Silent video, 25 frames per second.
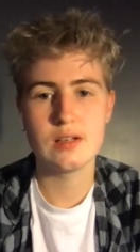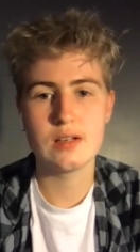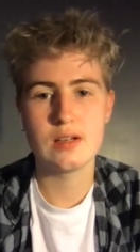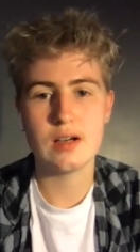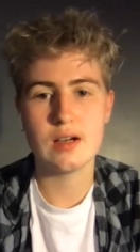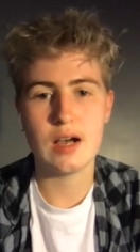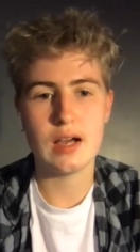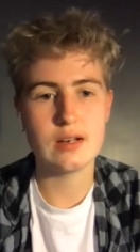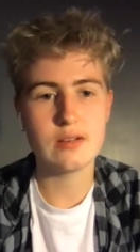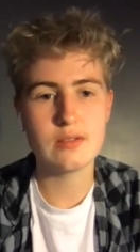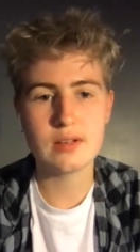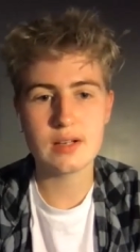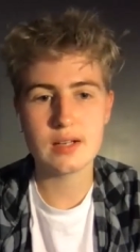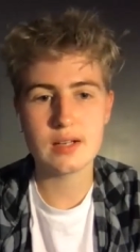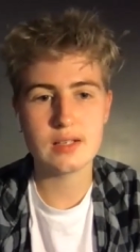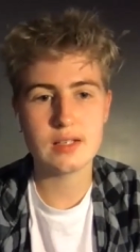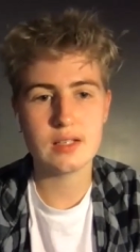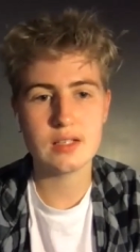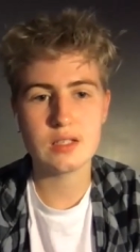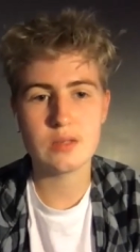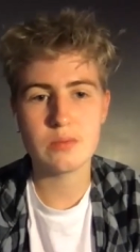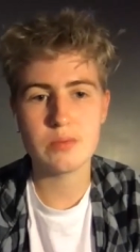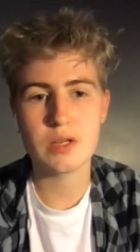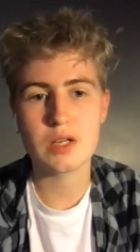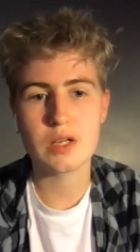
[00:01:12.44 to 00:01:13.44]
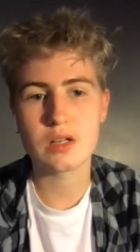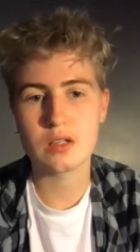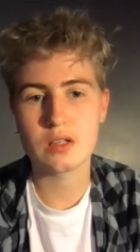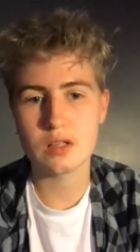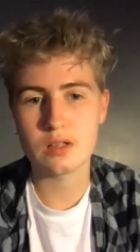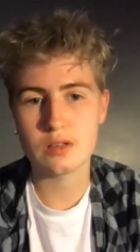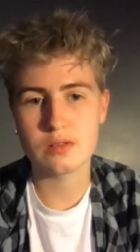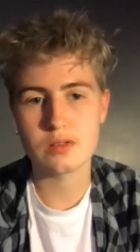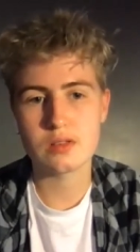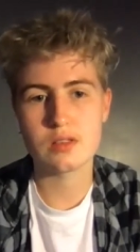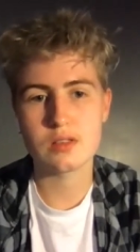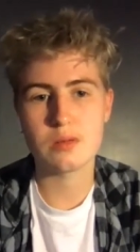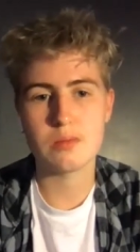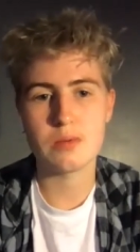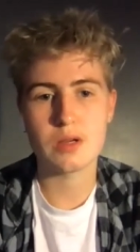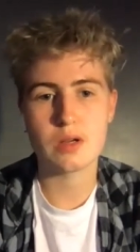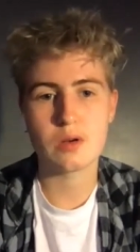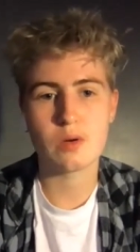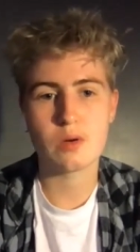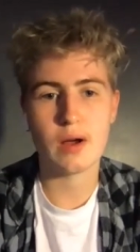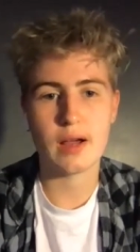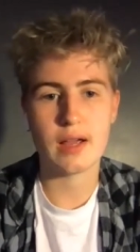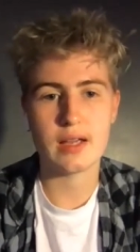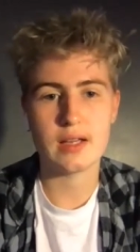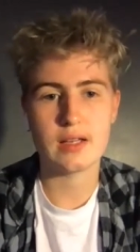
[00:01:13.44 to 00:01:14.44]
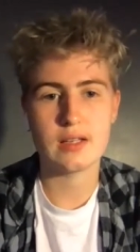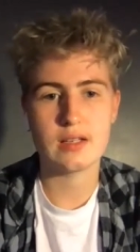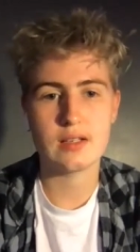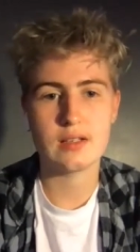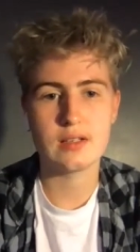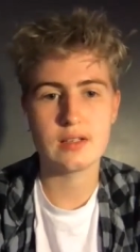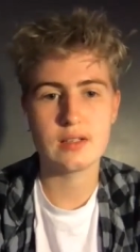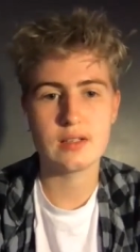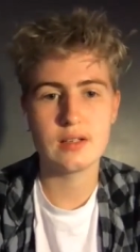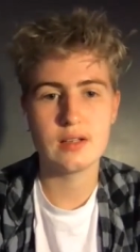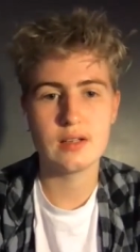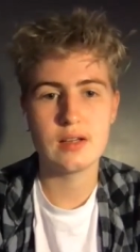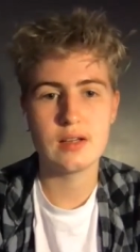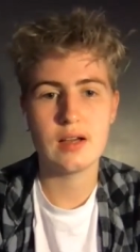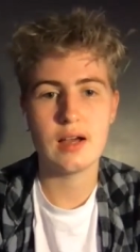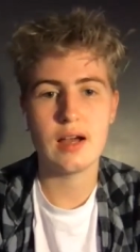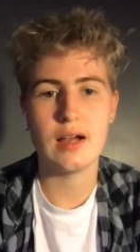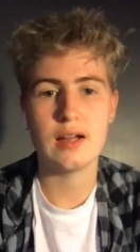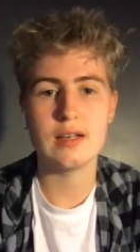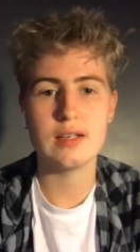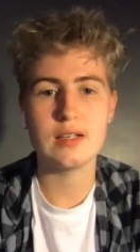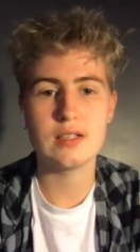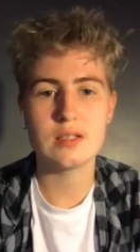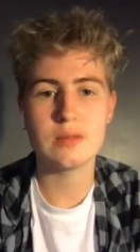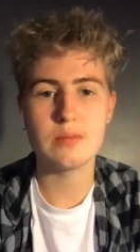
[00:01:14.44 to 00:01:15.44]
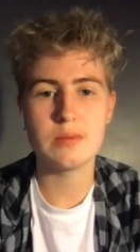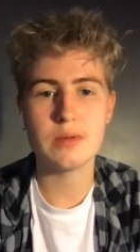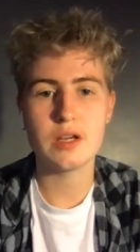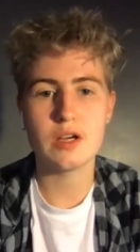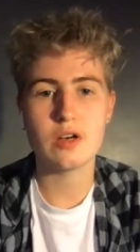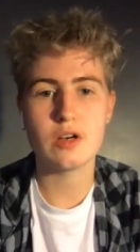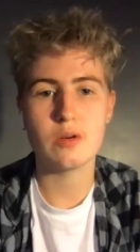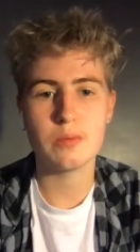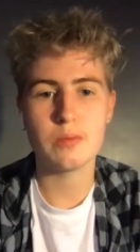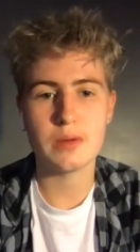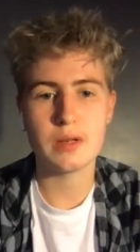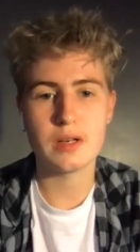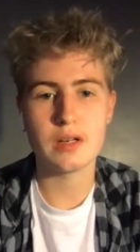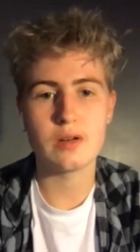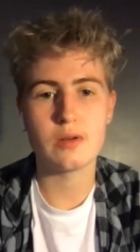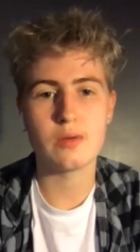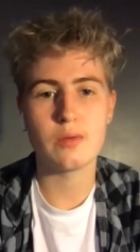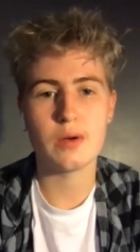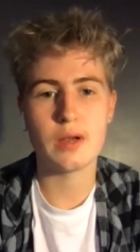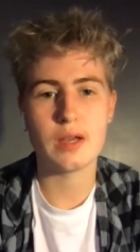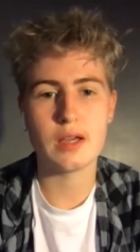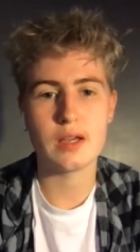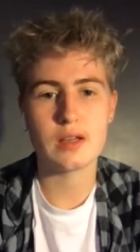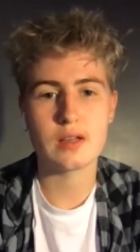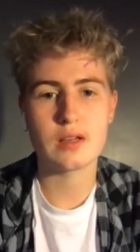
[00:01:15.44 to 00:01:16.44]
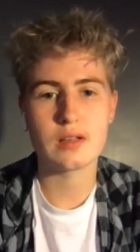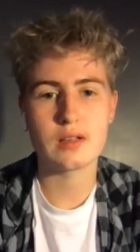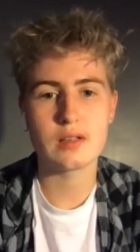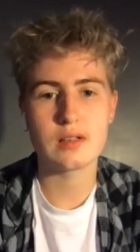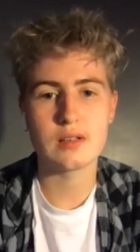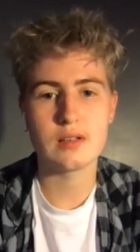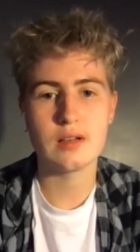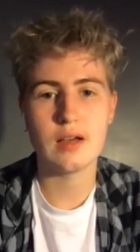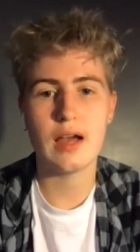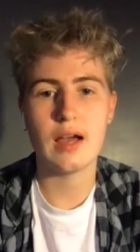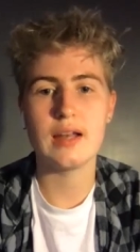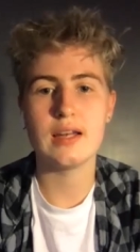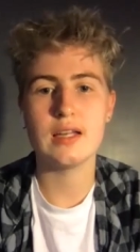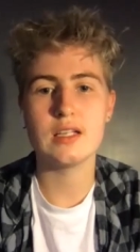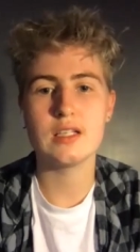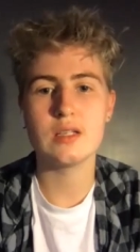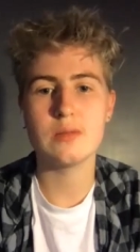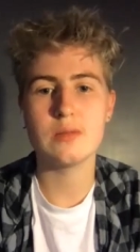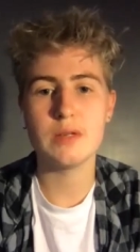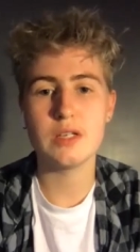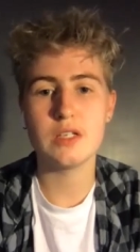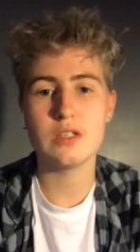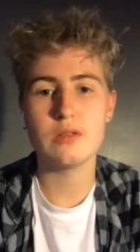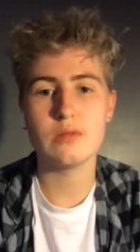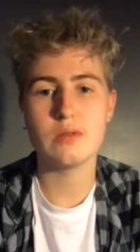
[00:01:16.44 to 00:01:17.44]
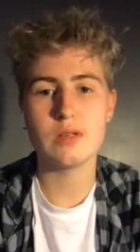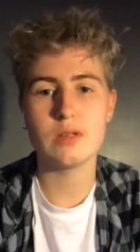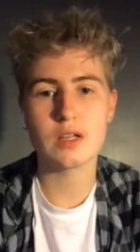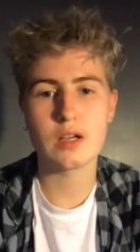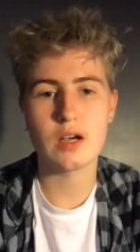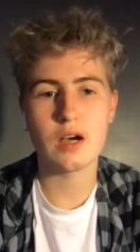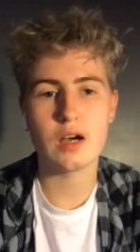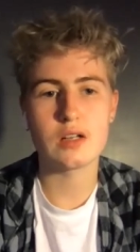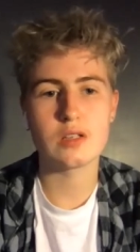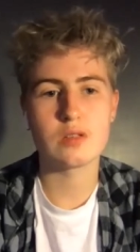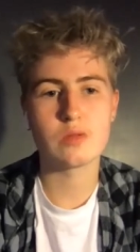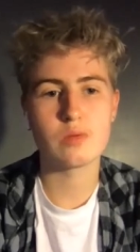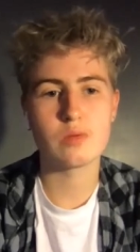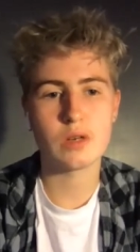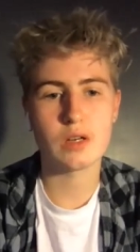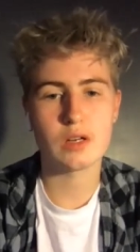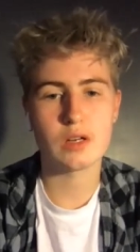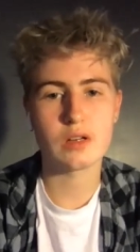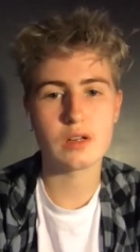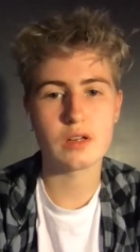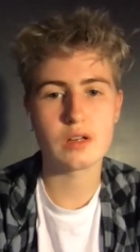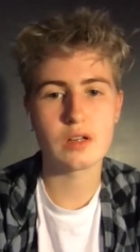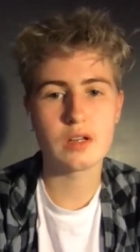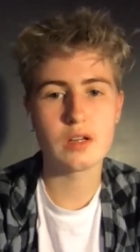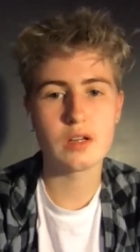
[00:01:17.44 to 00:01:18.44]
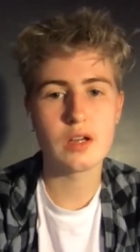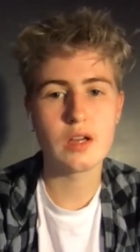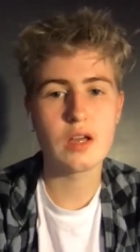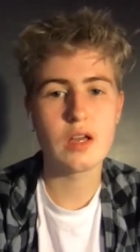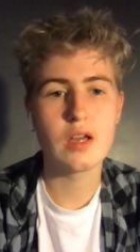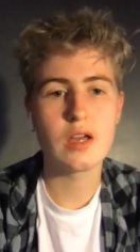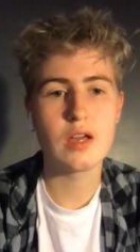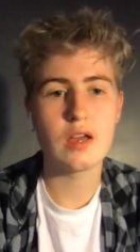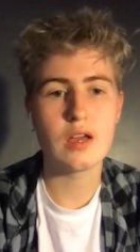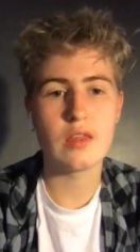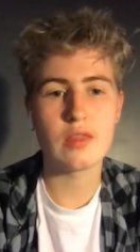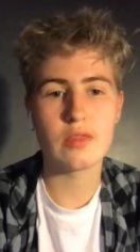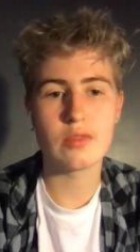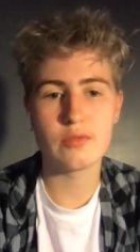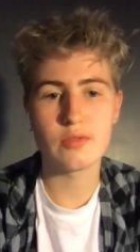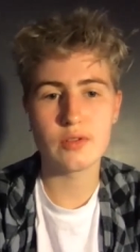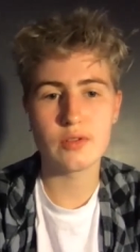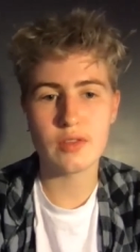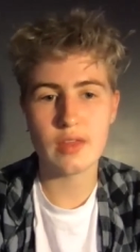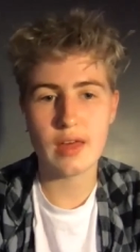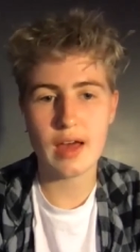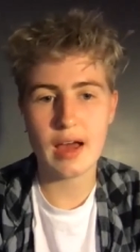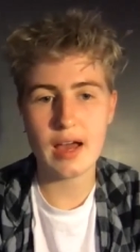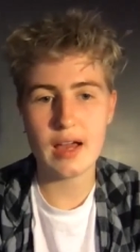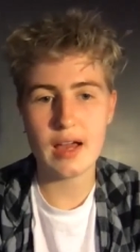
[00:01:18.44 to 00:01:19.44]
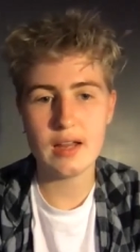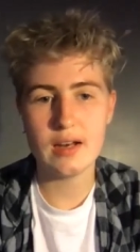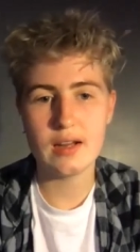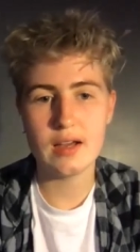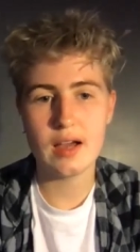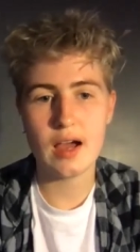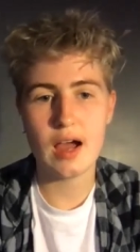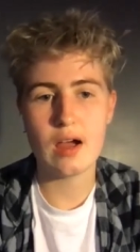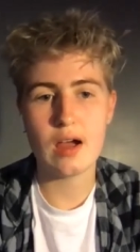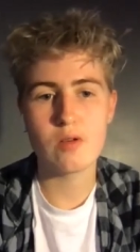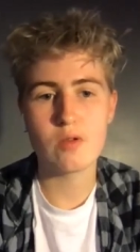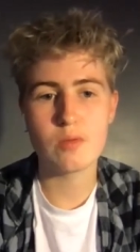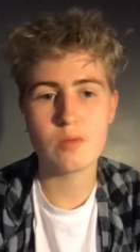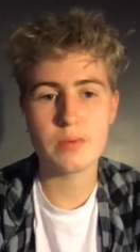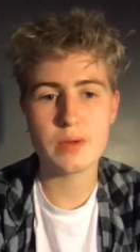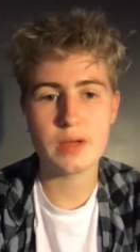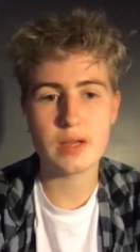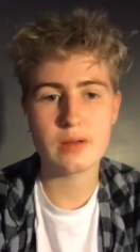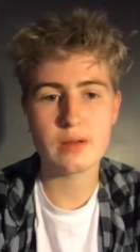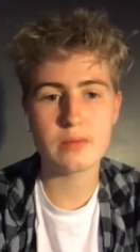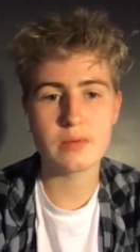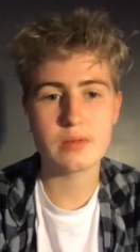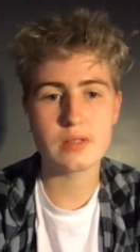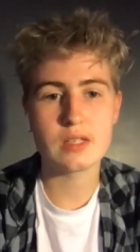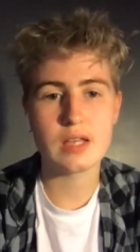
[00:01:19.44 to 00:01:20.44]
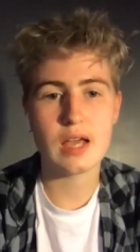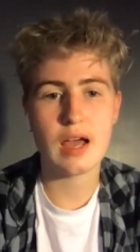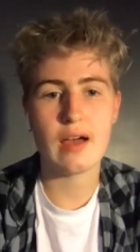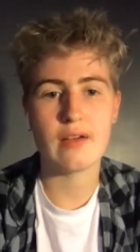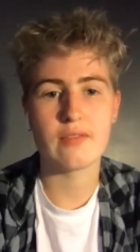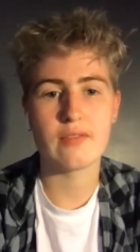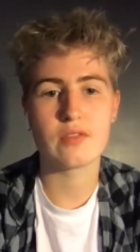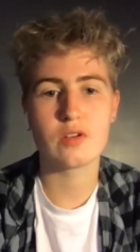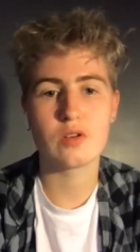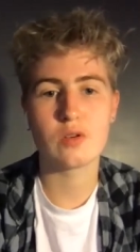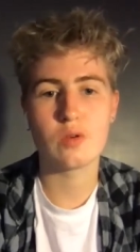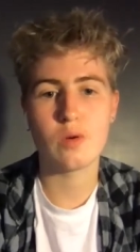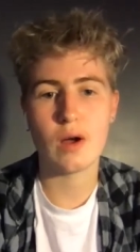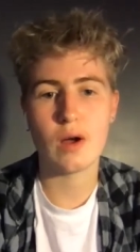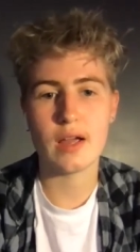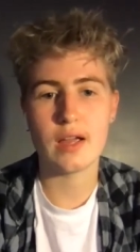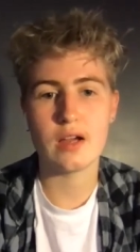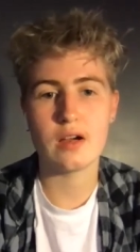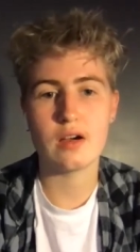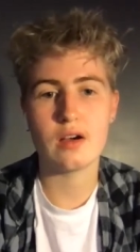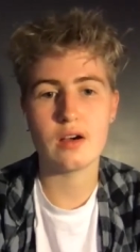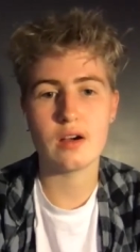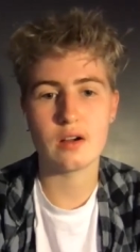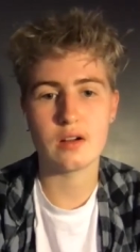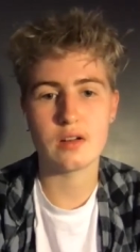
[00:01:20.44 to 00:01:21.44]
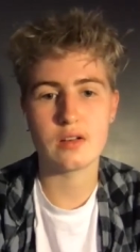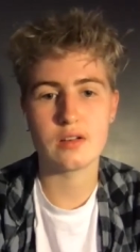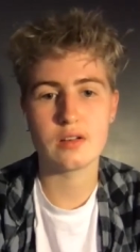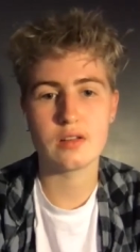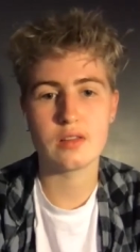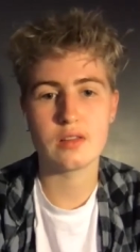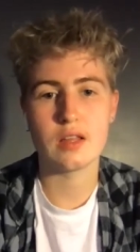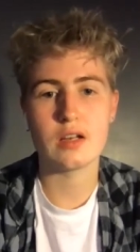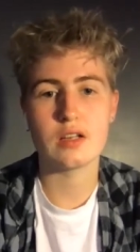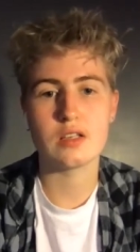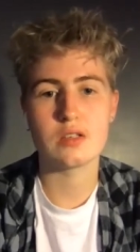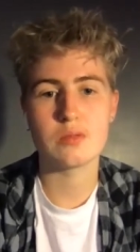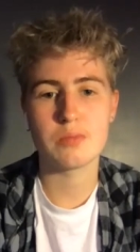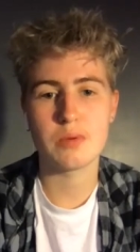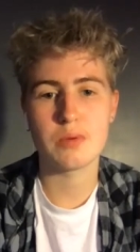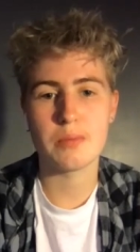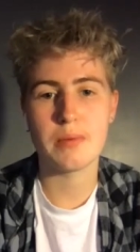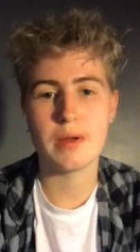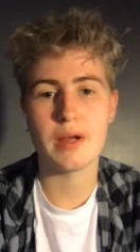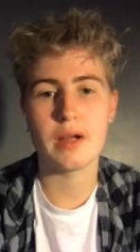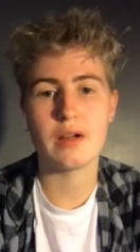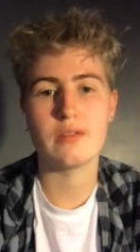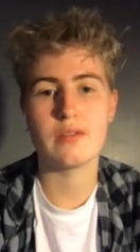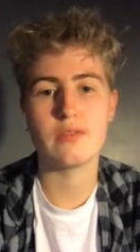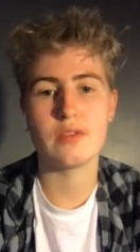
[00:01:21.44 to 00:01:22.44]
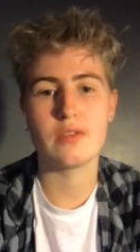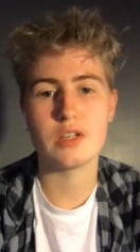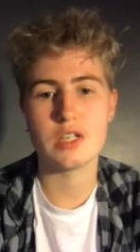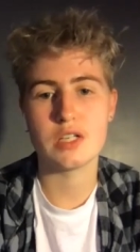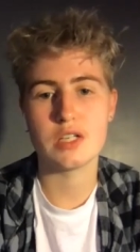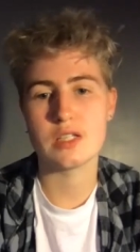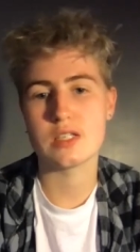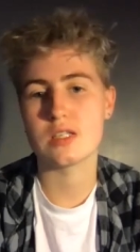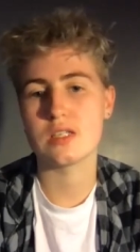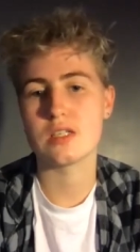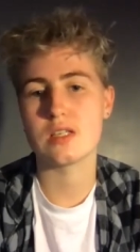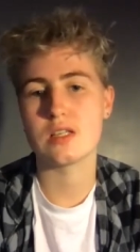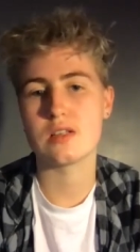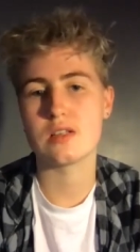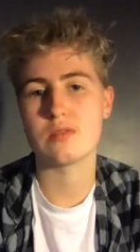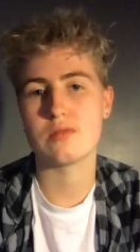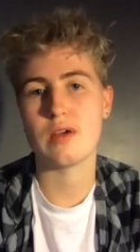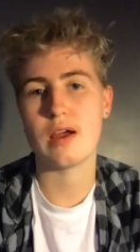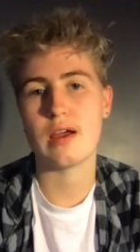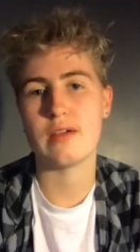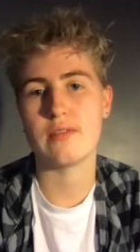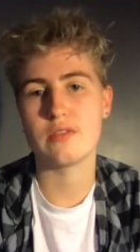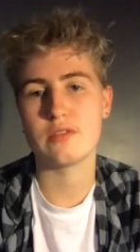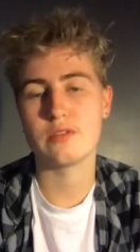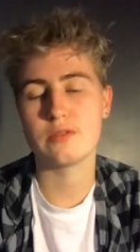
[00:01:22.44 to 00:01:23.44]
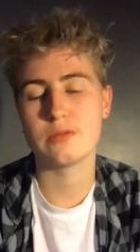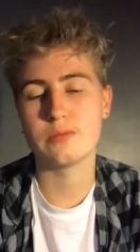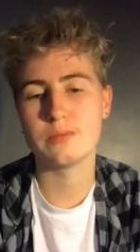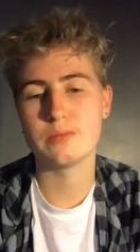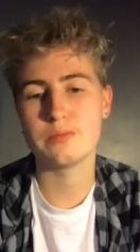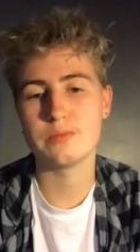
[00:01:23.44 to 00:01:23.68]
I do not need to be closed to be quiet. I need to be open and awake. I need to be doing God's work. And through that, I will be able to have a quiet heart that is prepared for Jesus' arrival.